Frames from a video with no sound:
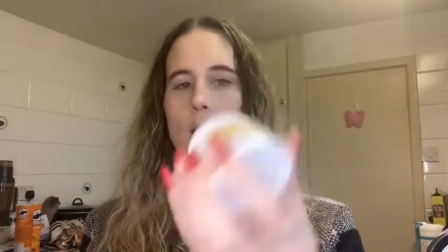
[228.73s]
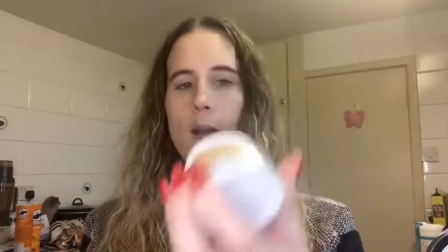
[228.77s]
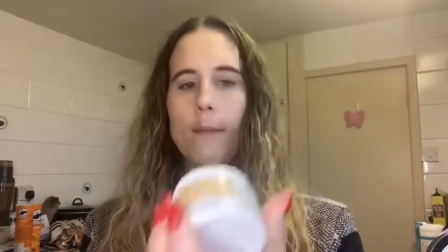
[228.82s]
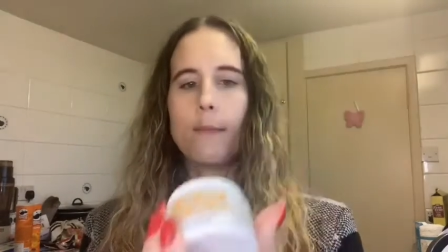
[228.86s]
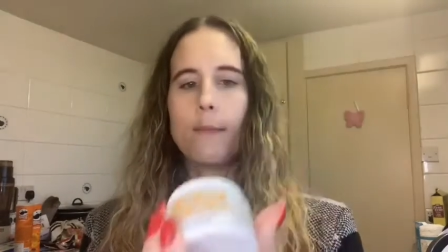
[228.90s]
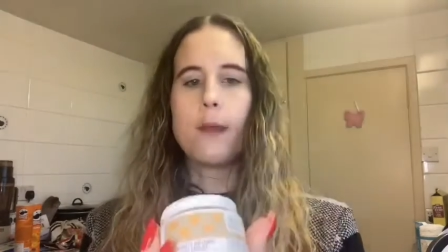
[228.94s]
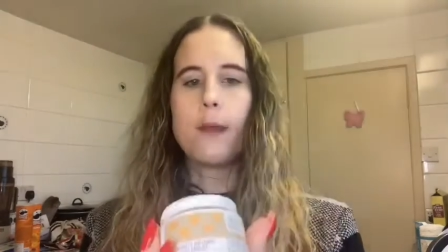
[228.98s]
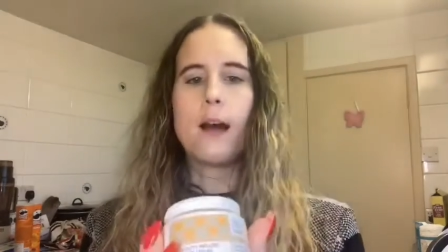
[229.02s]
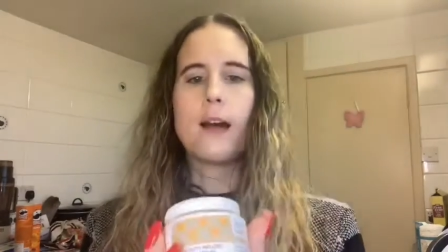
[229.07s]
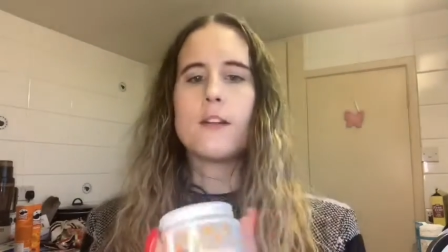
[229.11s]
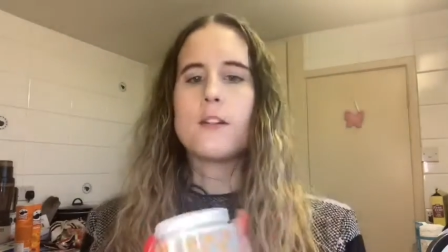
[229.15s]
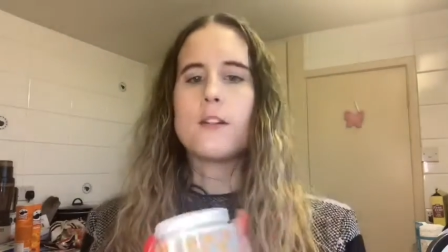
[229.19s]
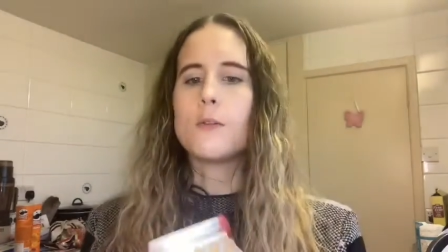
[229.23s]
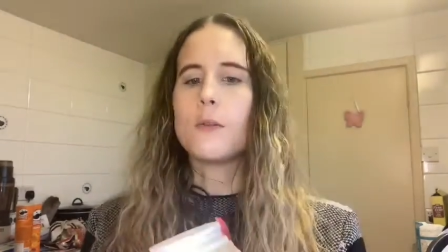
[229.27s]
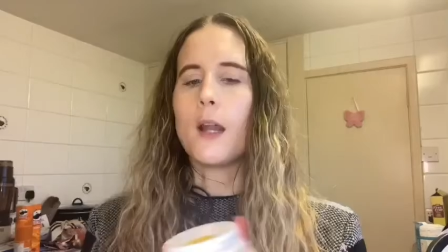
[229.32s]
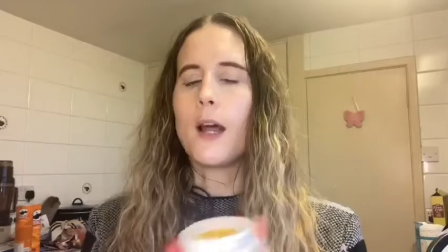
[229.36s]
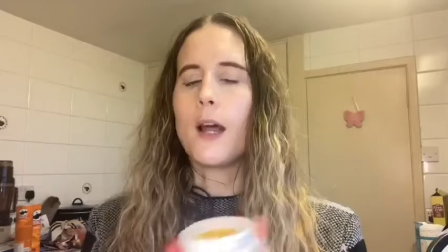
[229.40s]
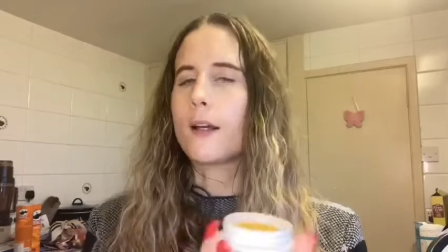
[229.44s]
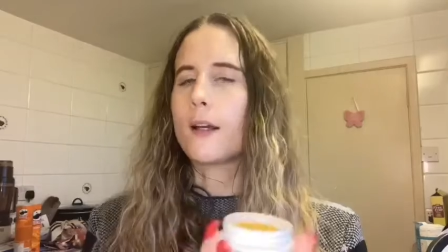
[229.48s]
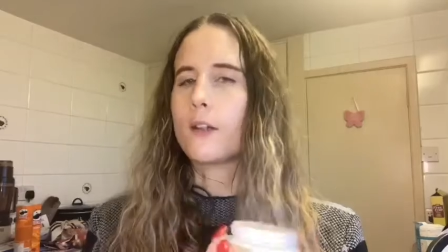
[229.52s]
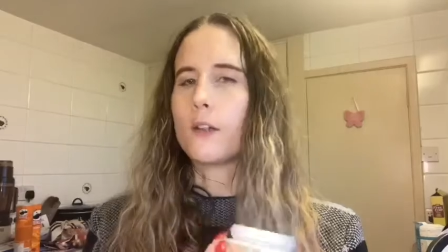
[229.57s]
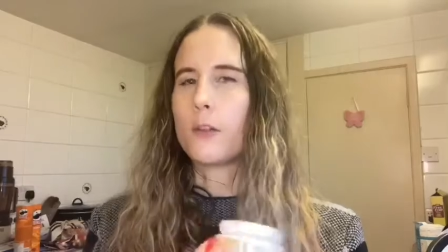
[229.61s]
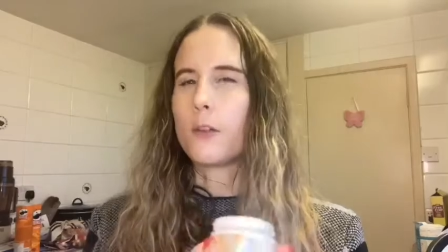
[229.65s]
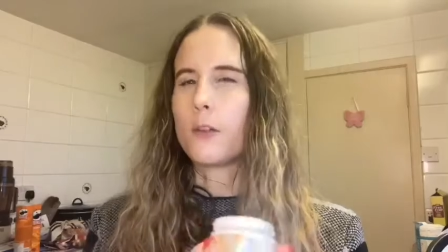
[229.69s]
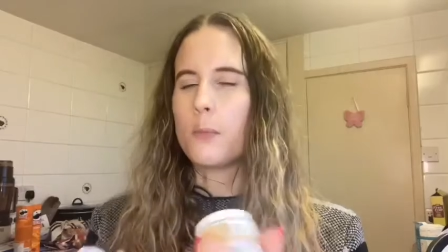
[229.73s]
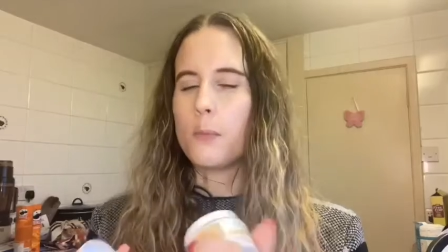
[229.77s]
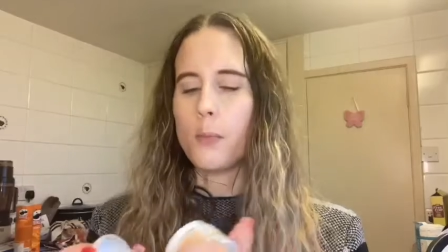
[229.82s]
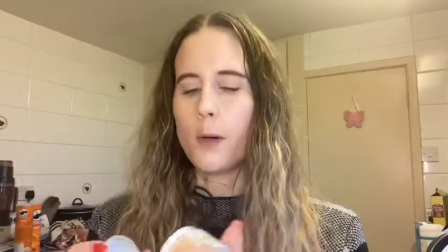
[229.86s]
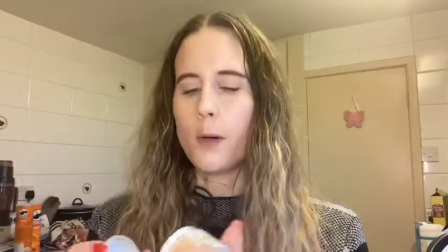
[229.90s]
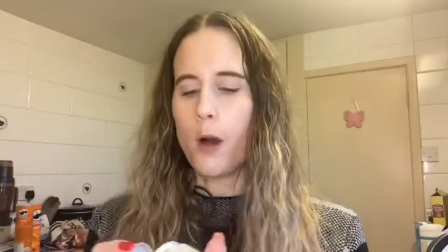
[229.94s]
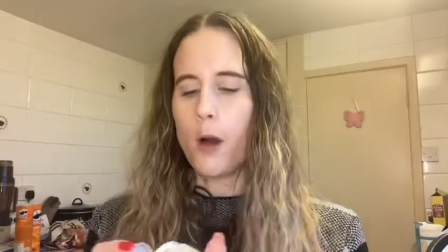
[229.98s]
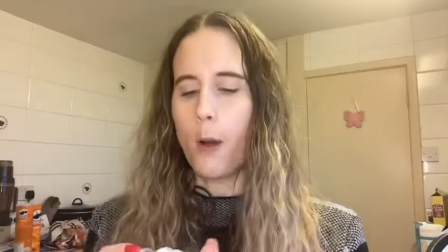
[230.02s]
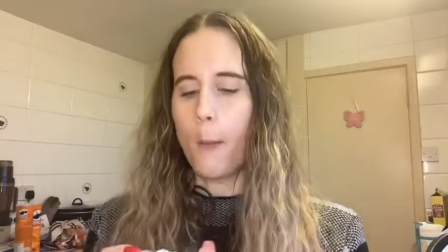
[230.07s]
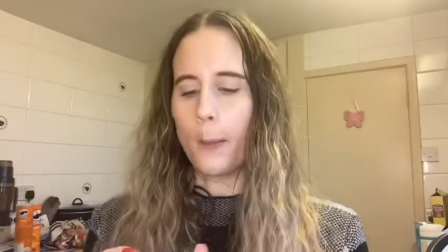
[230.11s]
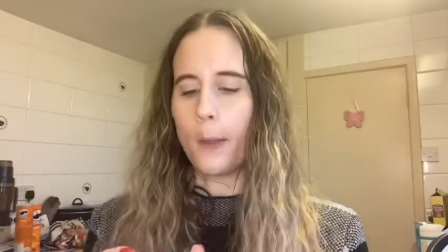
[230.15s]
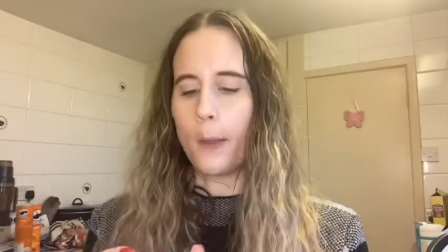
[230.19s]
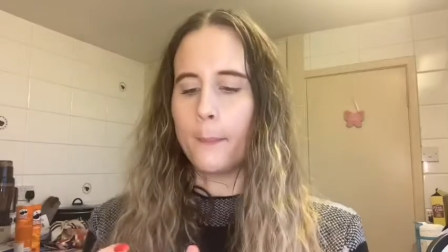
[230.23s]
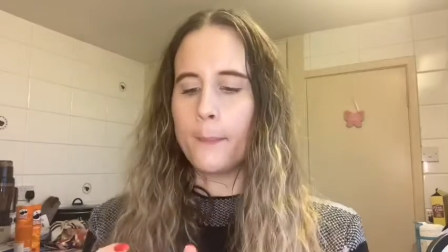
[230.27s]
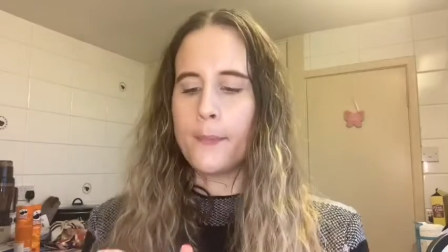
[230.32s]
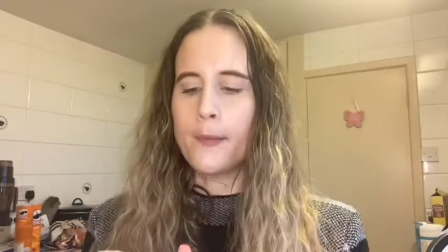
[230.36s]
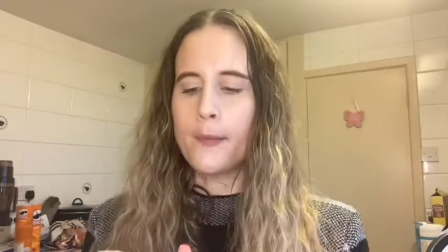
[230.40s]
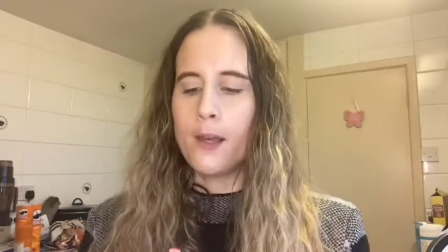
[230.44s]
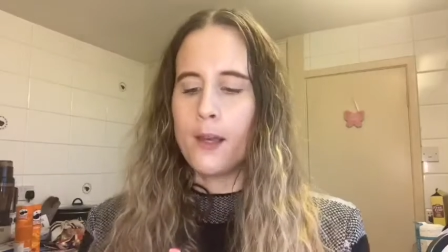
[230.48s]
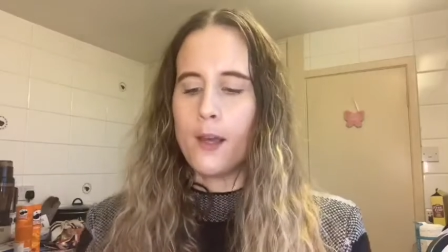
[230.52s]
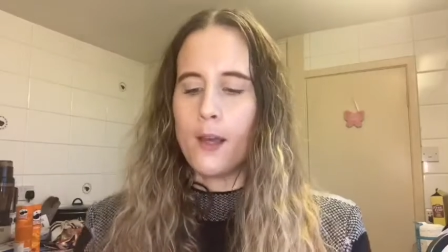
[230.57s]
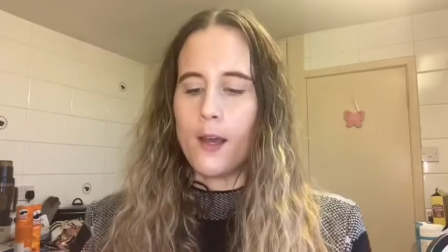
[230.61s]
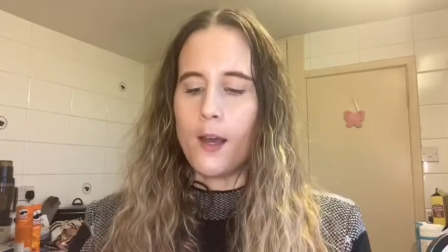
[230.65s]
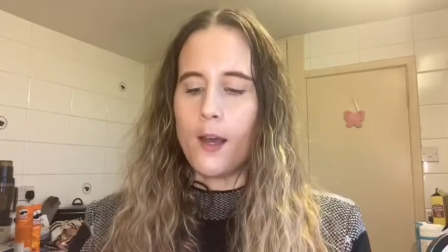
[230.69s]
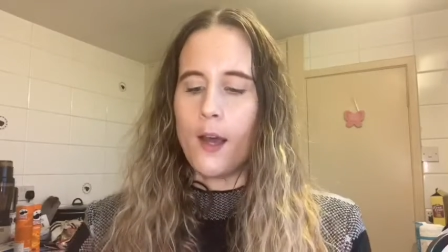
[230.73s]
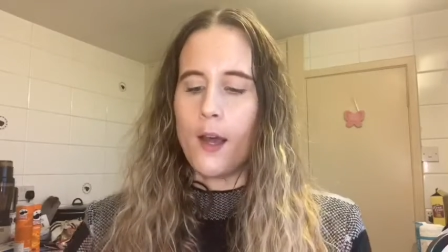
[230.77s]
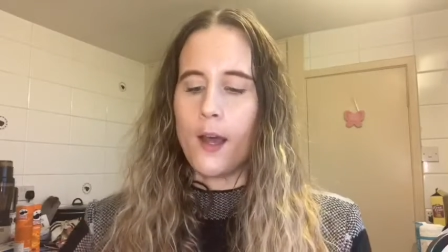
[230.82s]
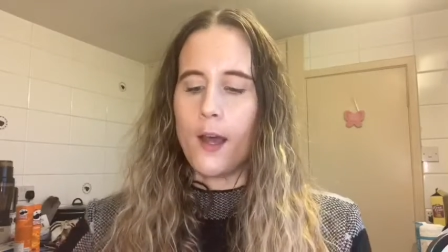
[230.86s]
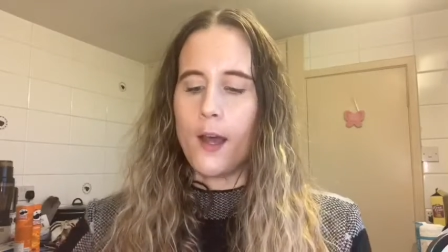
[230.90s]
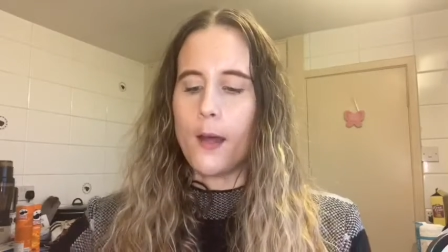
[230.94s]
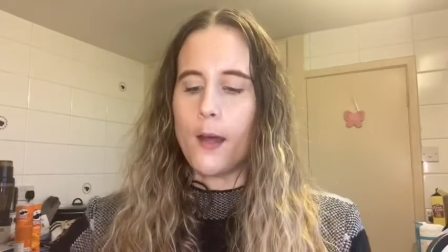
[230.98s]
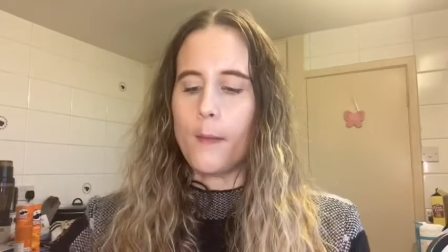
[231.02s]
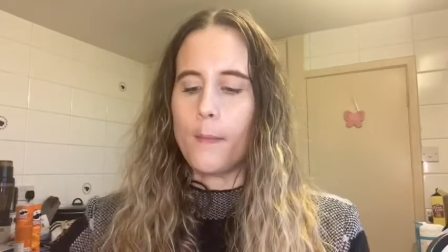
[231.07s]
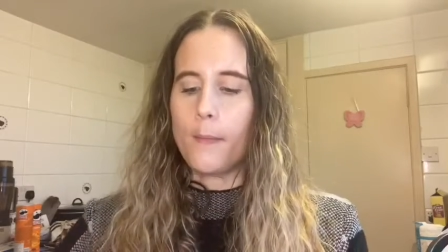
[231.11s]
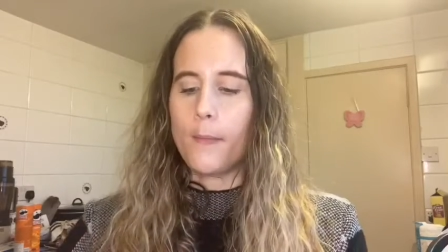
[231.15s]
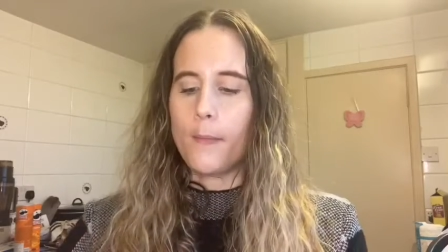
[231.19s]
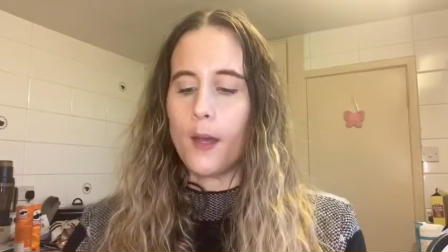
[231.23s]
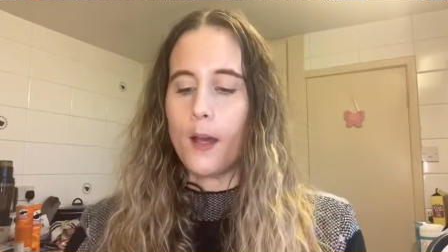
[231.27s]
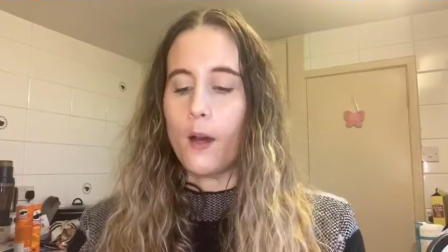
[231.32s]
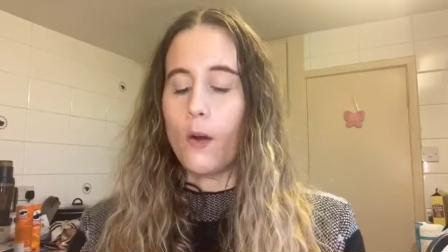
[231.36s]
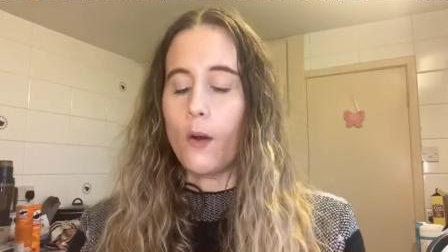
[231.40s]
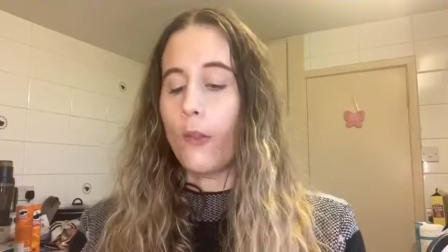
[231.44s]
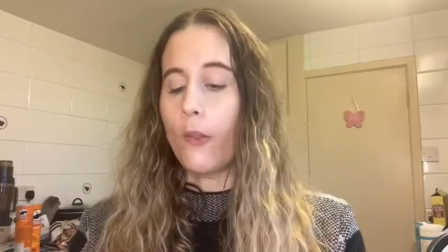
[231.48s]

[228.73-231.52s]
I do like a good balm, although